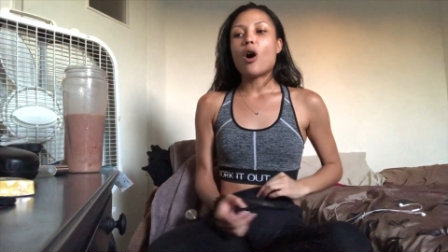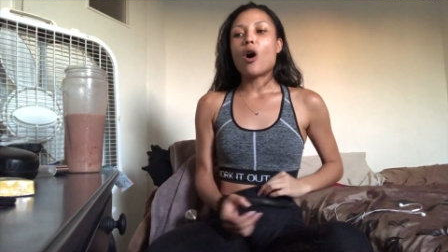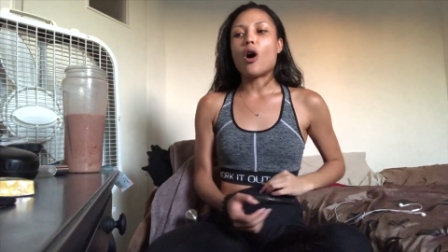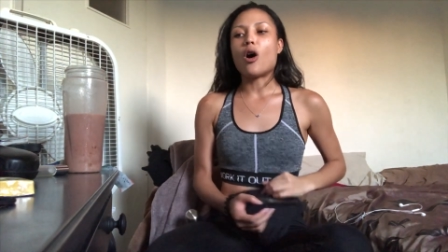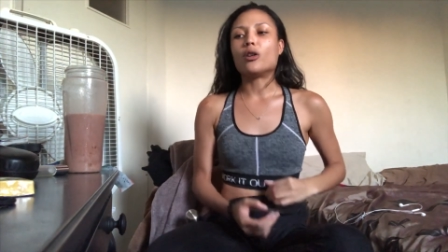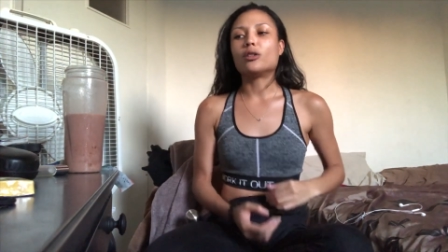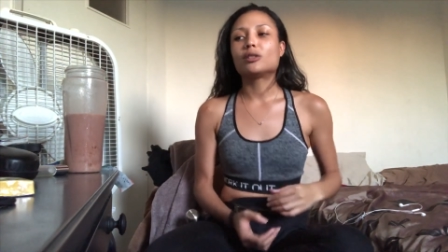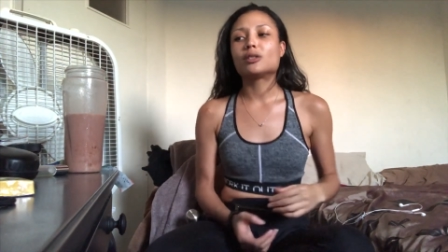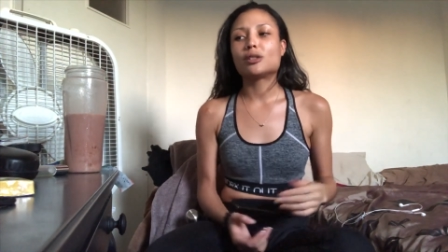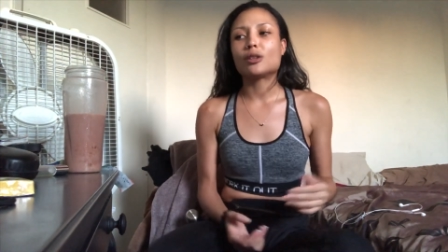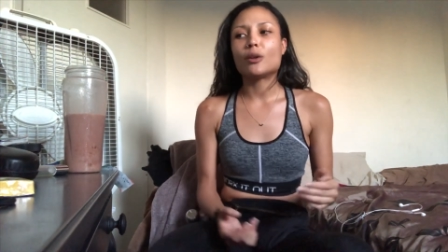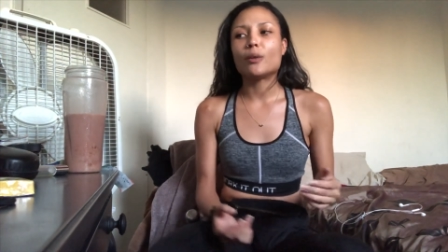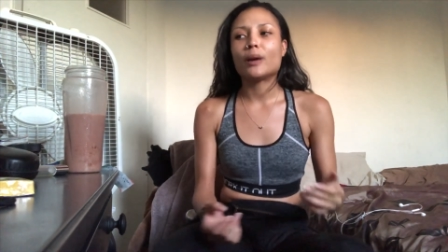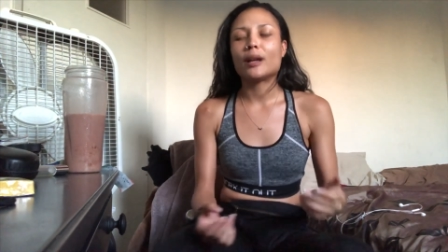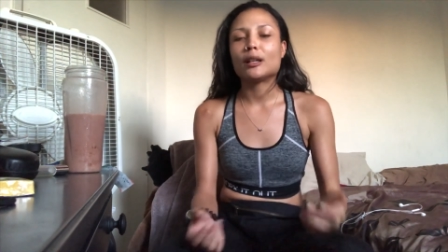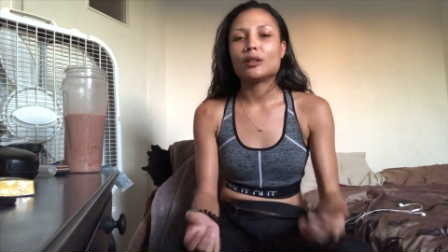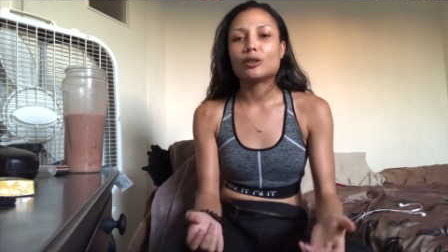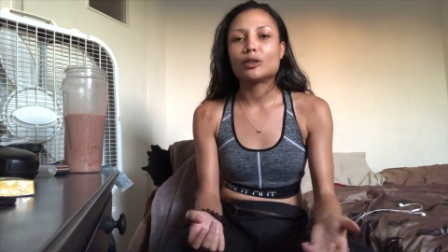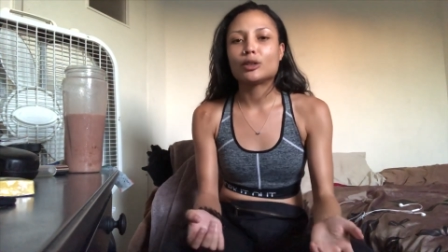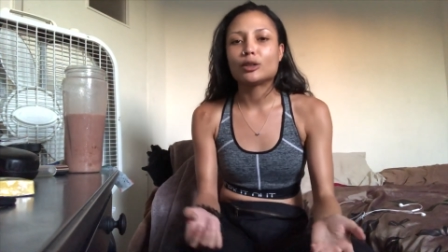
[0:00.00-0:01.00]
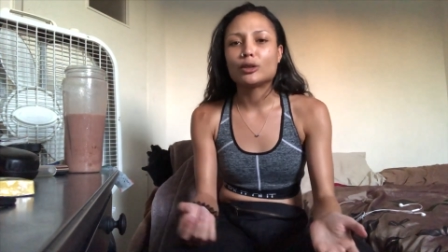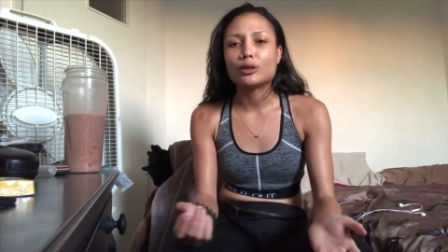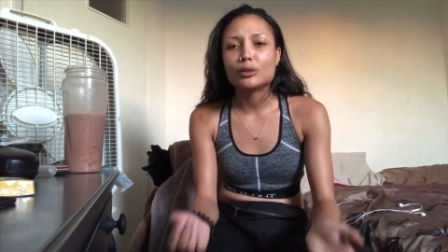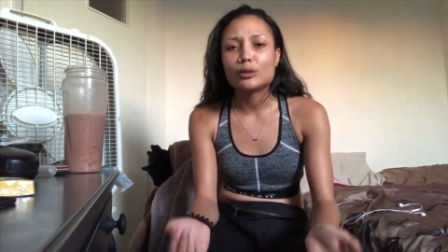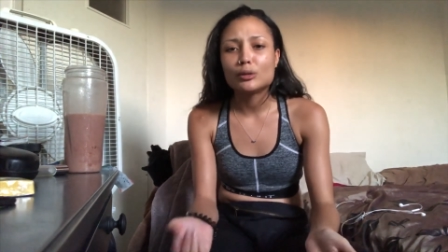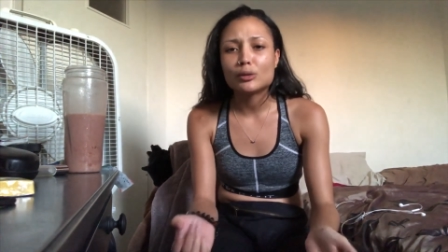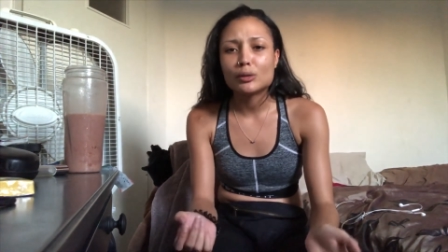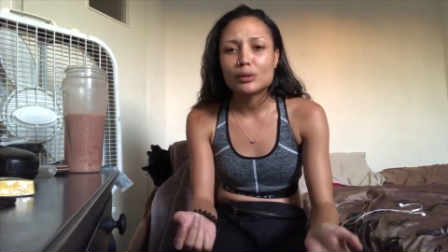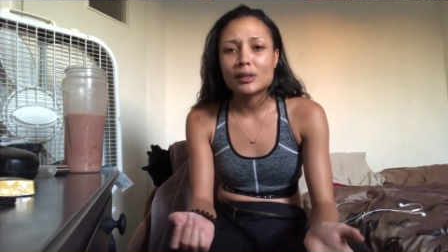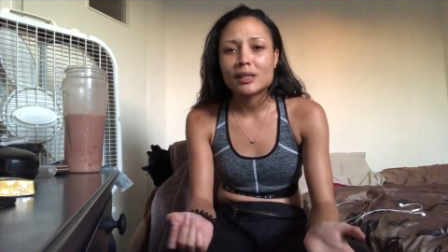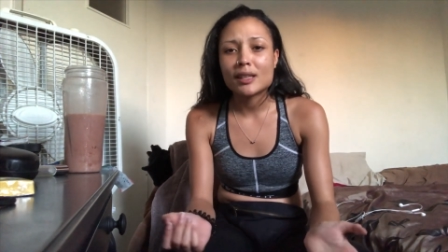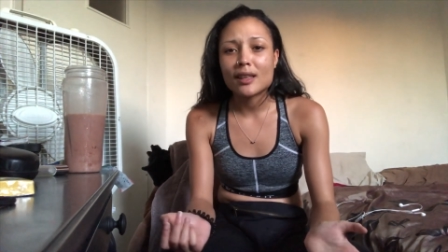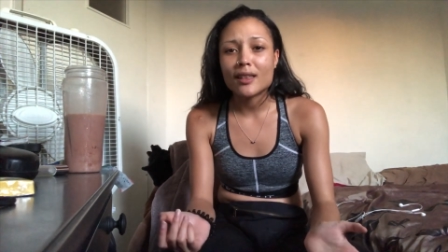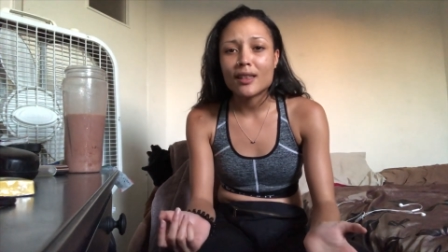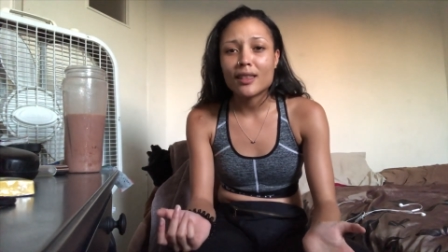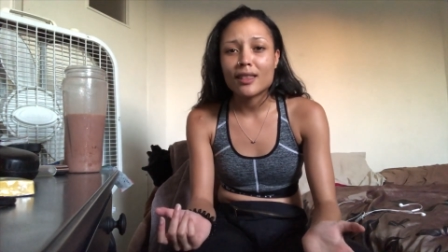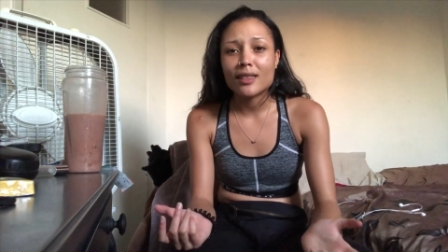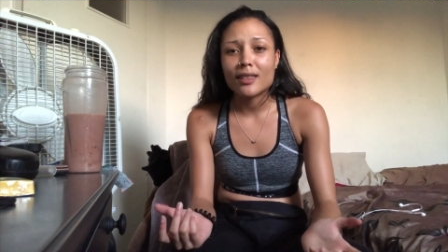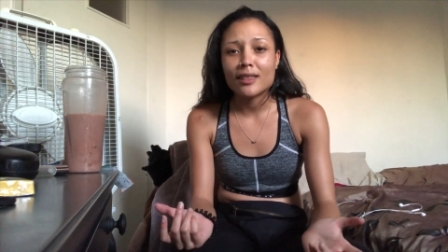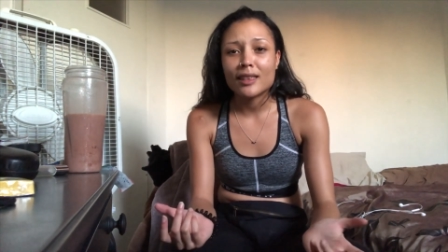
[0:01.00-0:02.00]
also includes
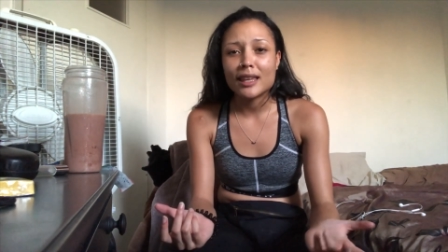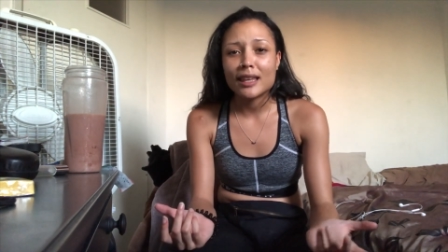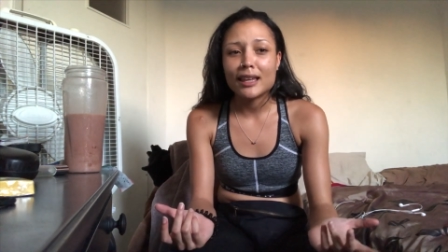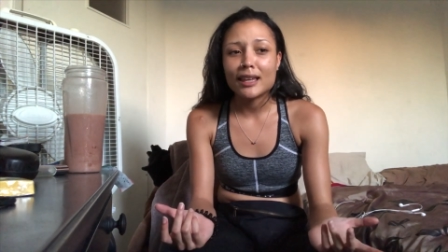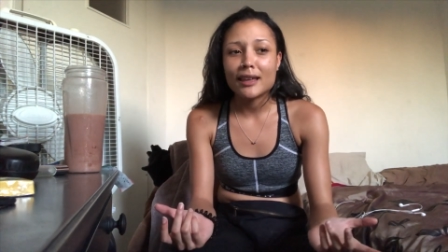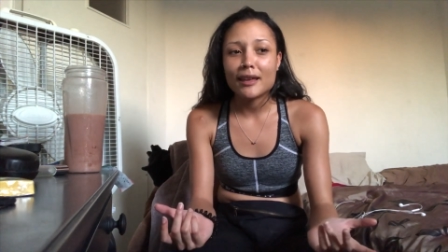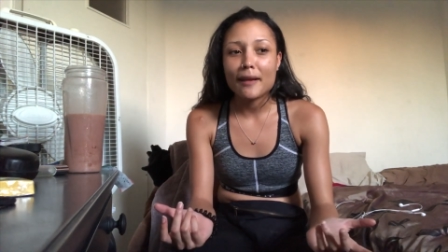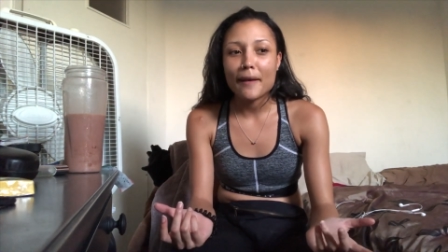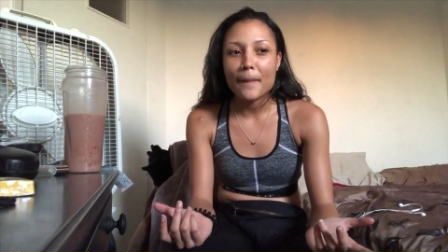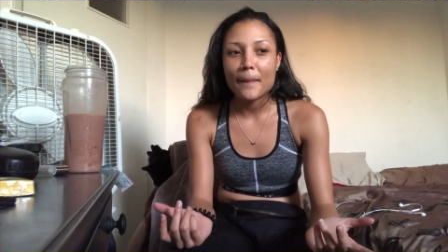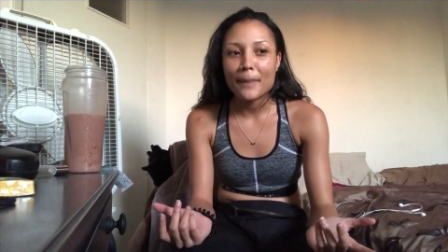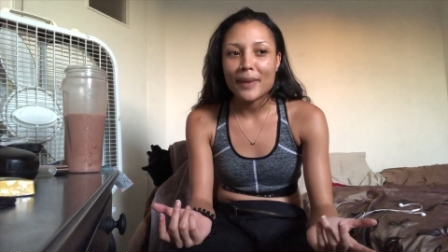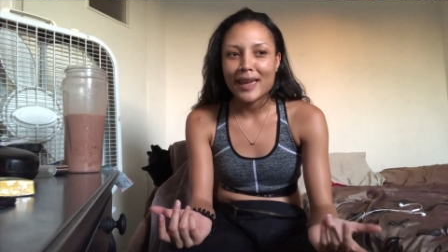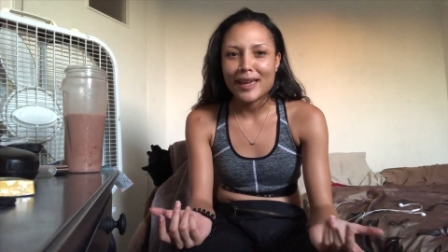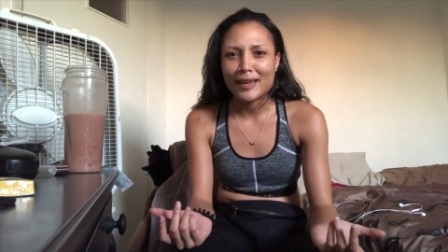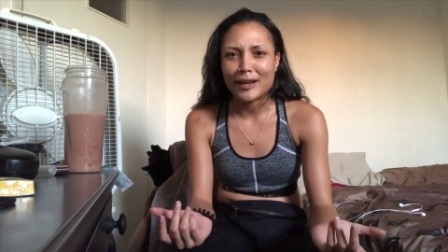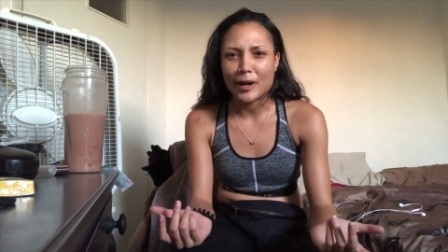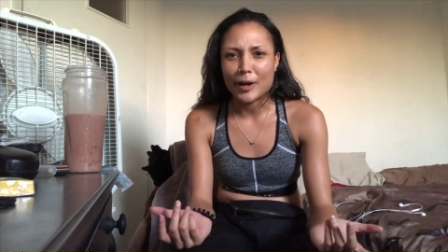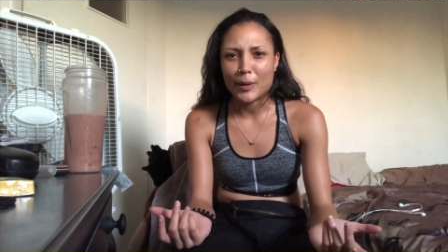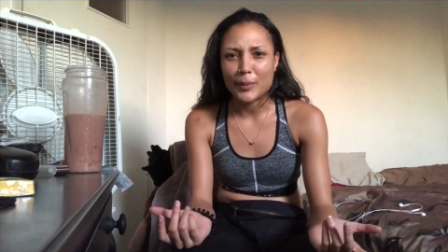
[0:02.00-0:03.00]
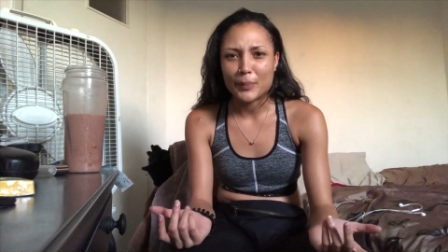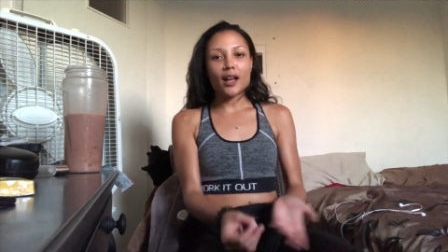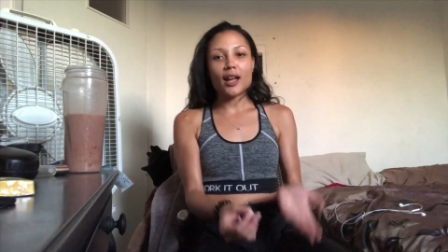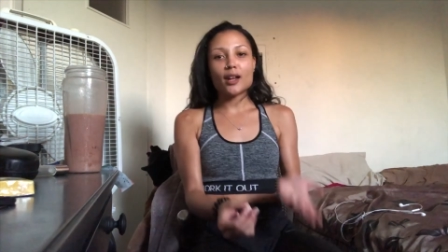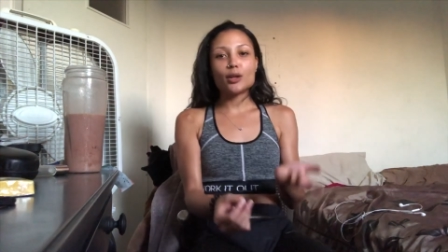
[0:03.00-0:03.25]
the makeup.